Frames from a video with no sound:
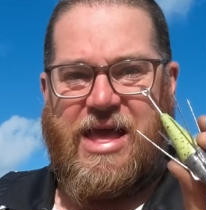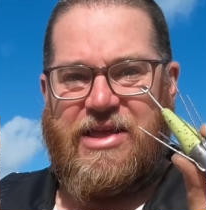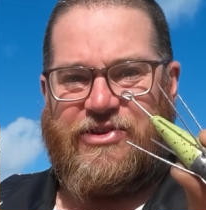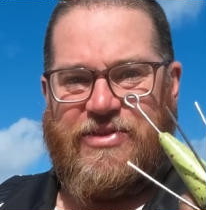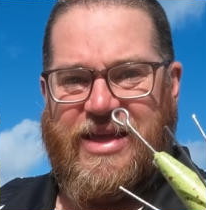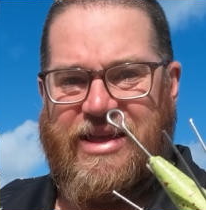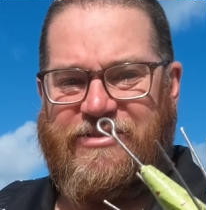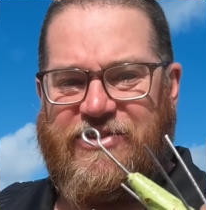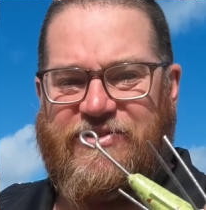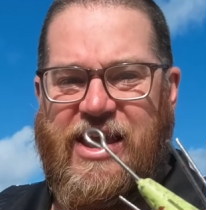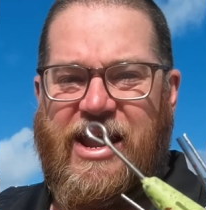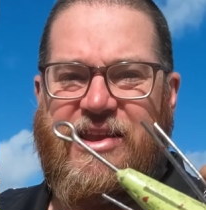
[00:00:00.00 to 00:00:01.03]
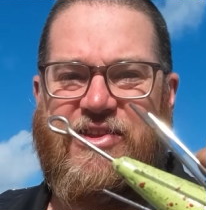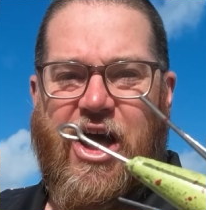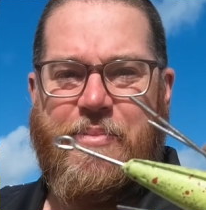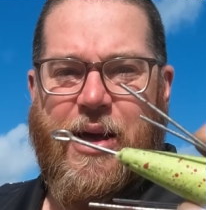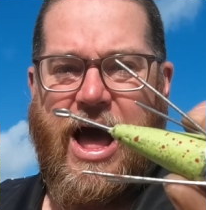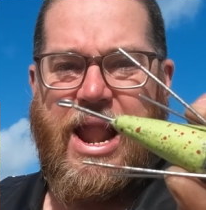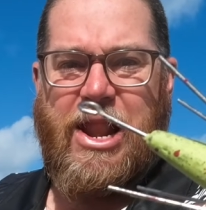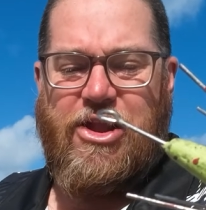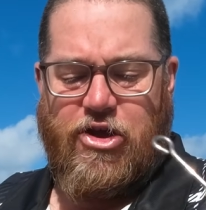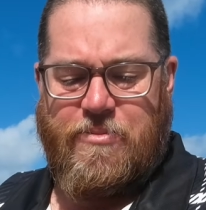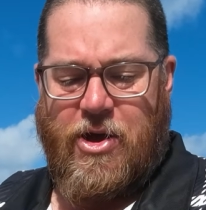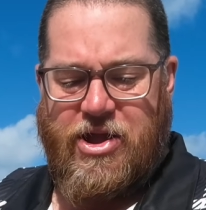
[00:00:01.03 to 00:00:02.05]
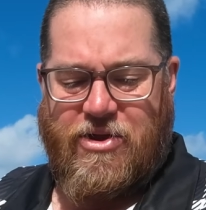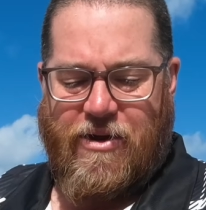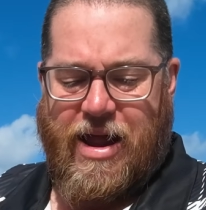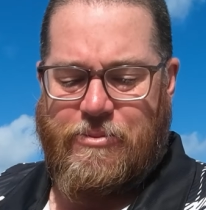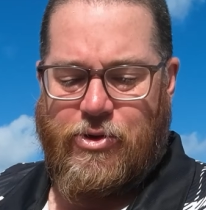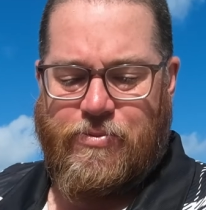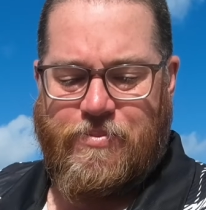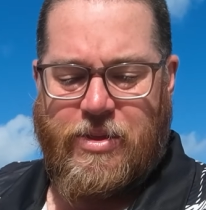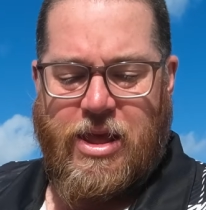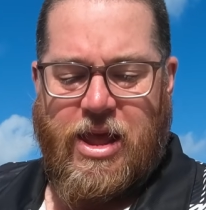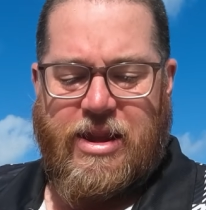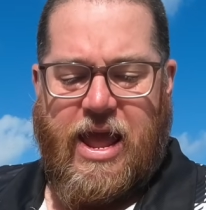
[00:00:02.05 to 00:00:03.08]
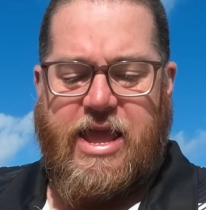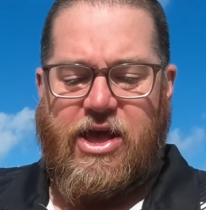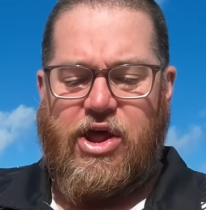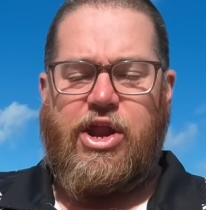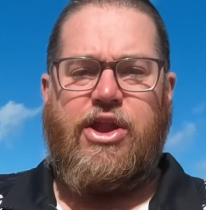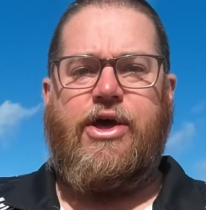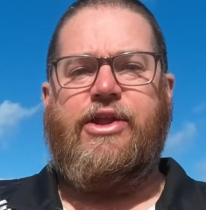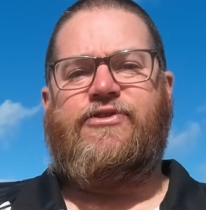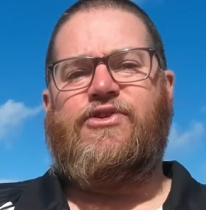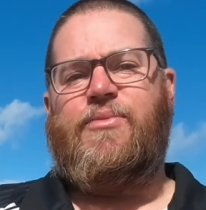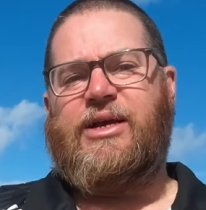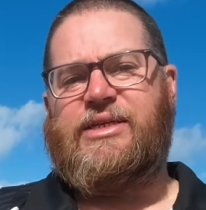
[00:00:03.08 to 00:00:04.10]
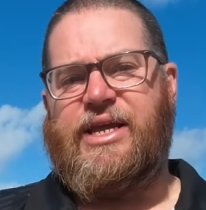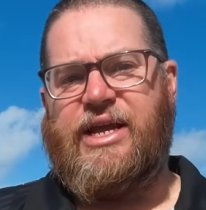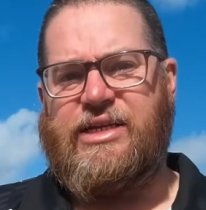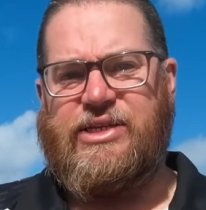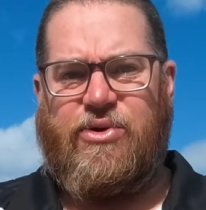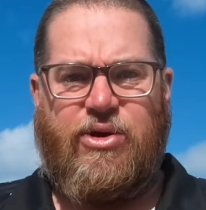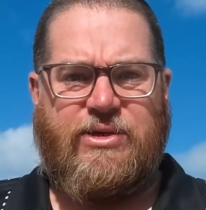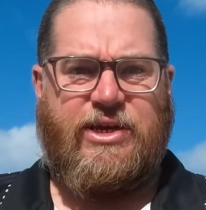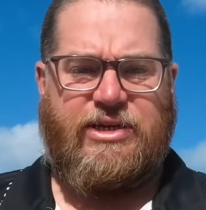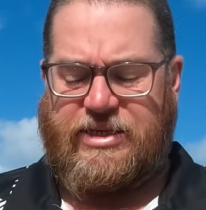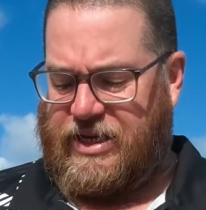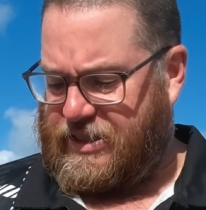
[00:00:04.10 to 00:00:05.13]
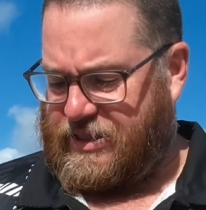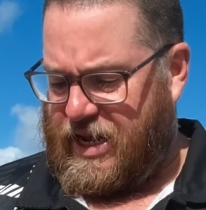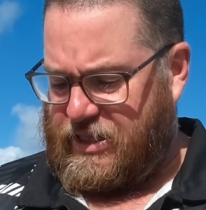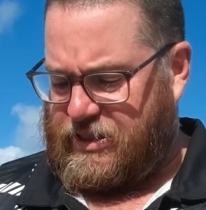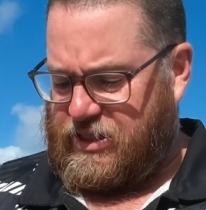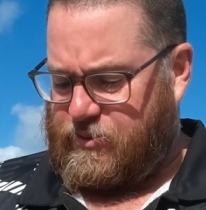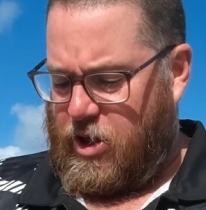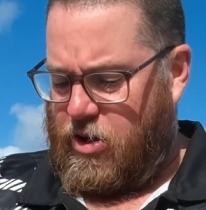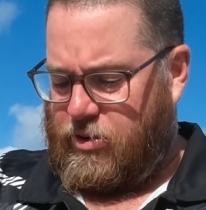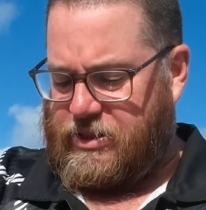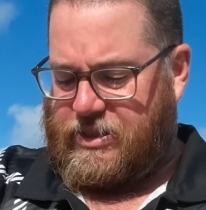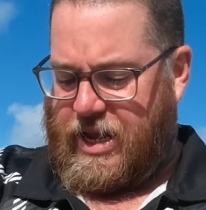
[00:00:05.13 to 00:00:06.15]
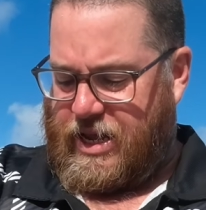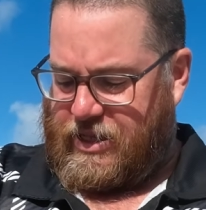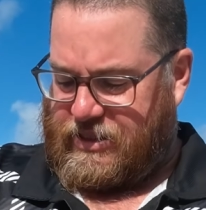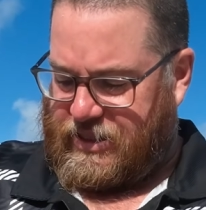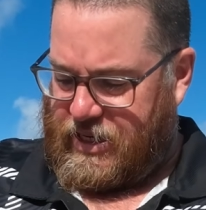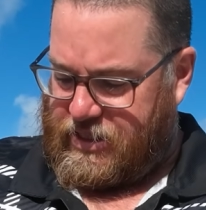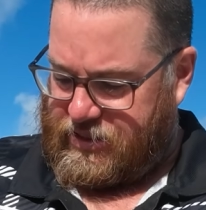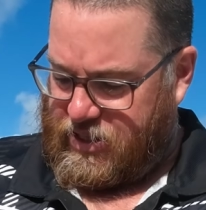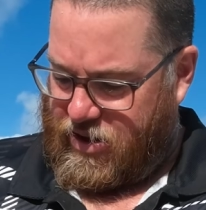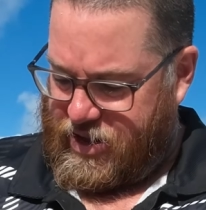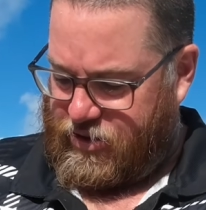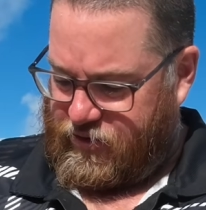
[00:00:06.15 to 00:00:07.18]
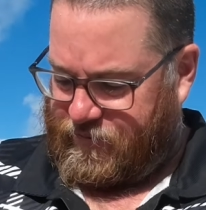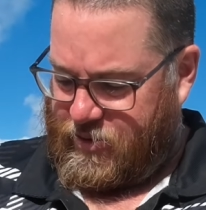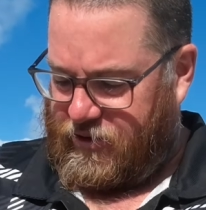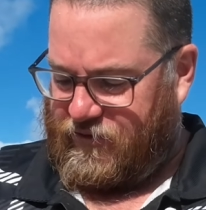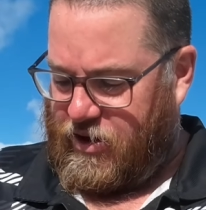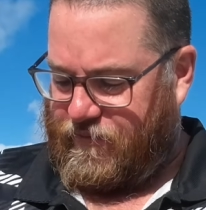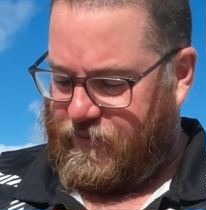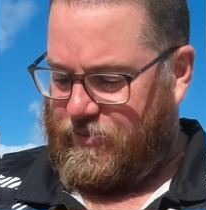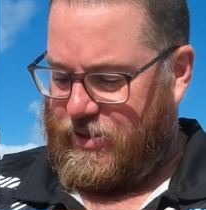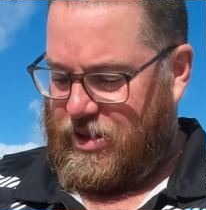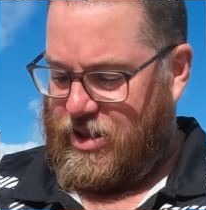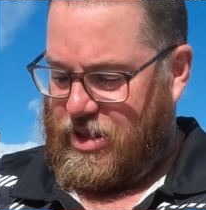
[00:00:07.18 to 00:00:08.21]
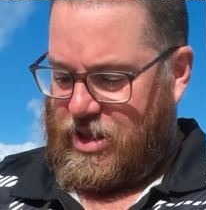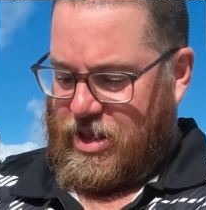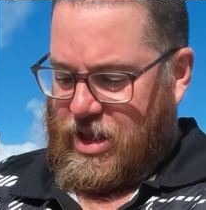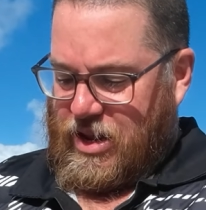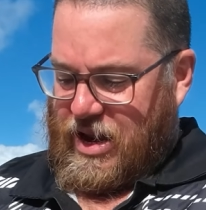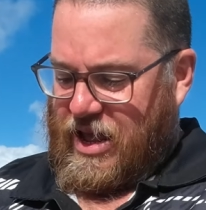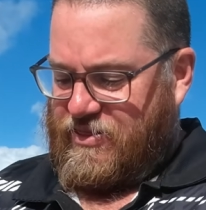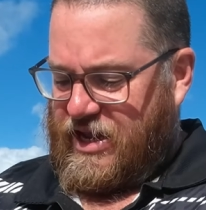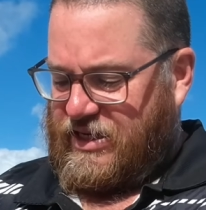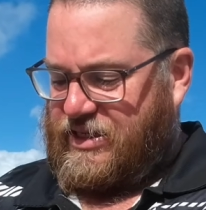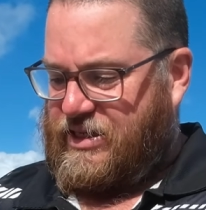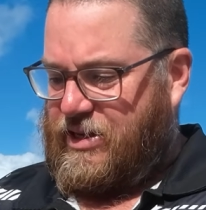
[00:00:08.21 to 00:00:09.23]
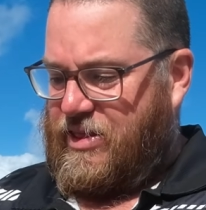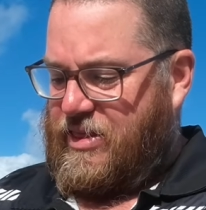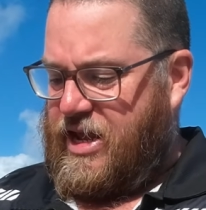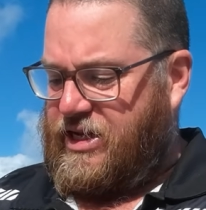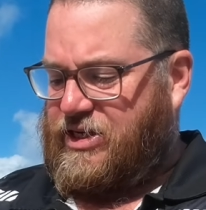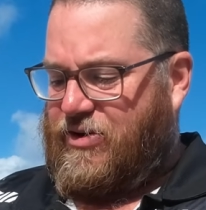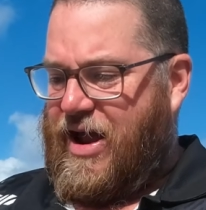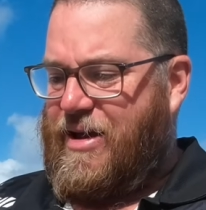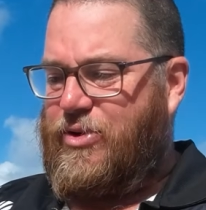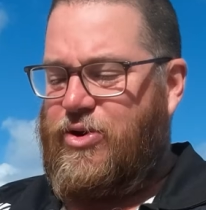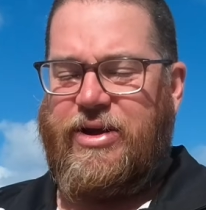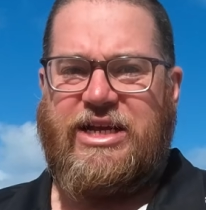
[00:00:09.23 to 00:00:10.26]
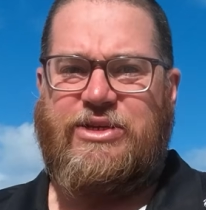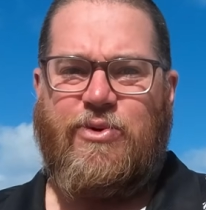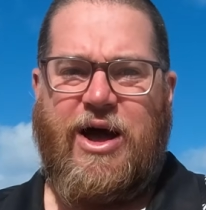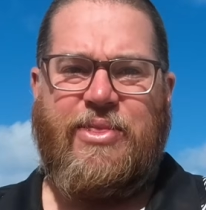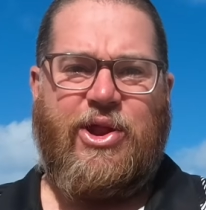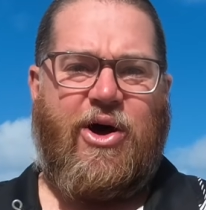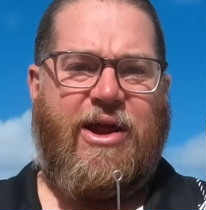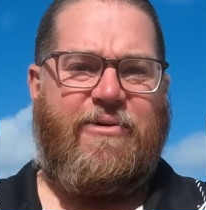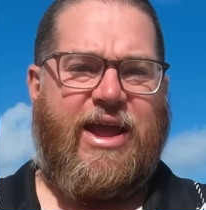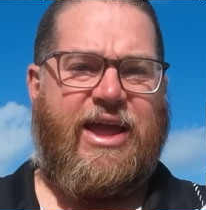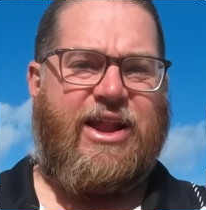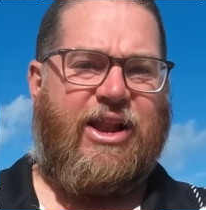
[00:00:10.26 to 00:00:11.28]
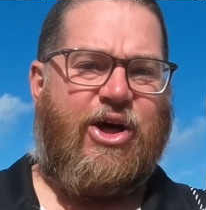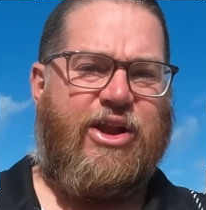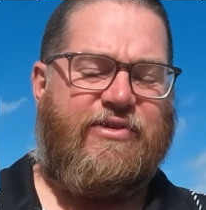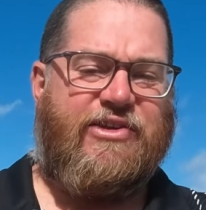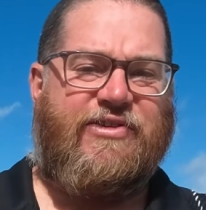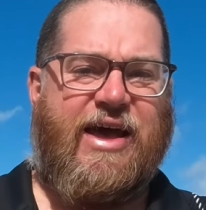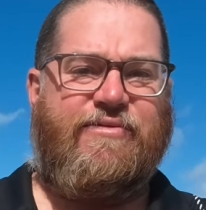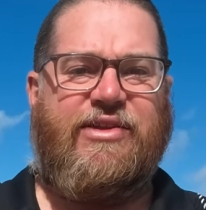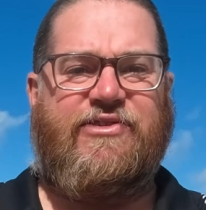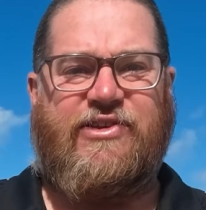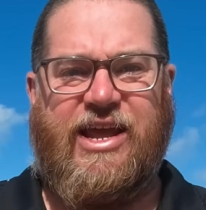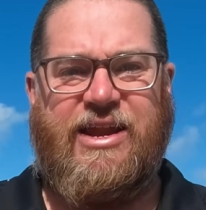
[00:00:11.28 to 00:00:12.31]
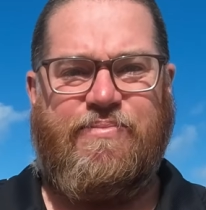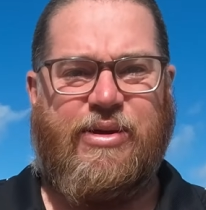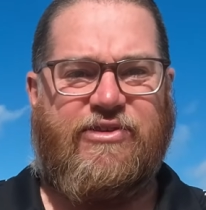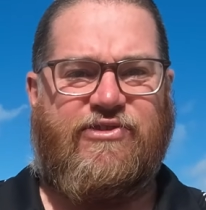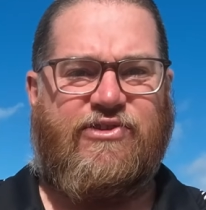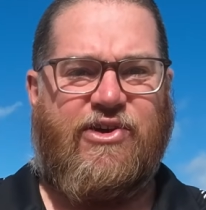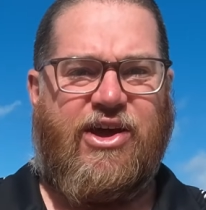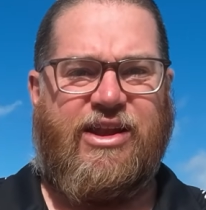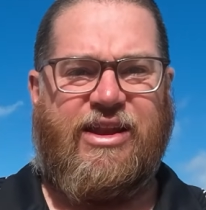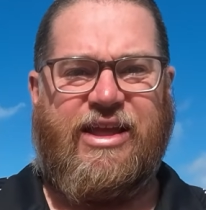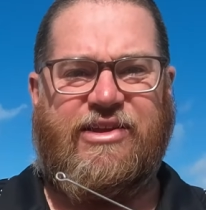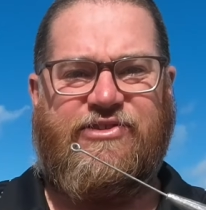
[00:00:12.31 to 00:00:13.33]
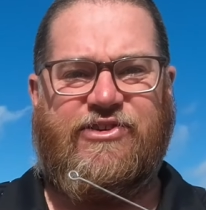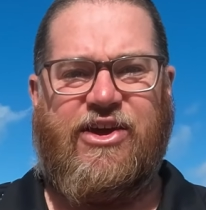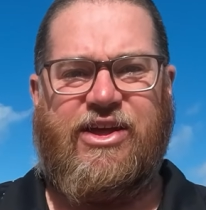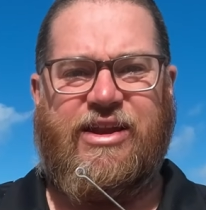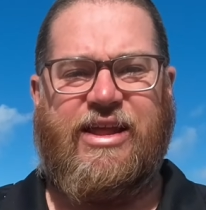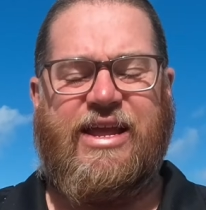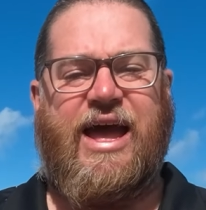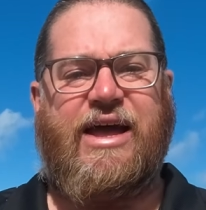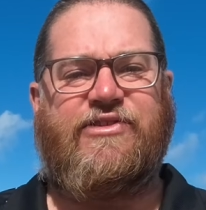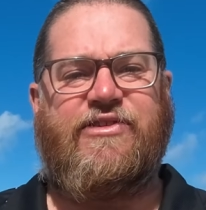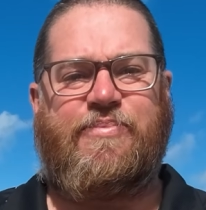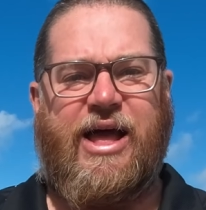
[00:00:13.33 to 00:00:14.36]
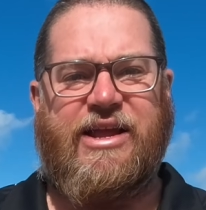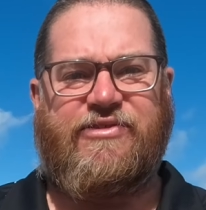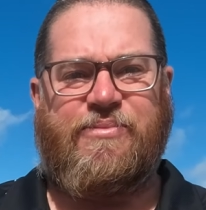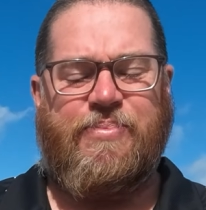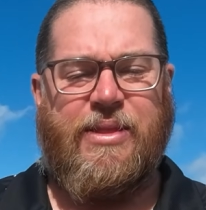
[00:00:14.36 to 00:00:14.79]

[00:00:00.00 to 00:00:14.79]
So there's the second type, a Lumo grapnel. Now, you're going to notice all my sinkers are also 6 ounce as well, because they're the sinkers that I use most of. Now, this grapnel is one that I reckon a lot of you haven't seen, but certainly has its place.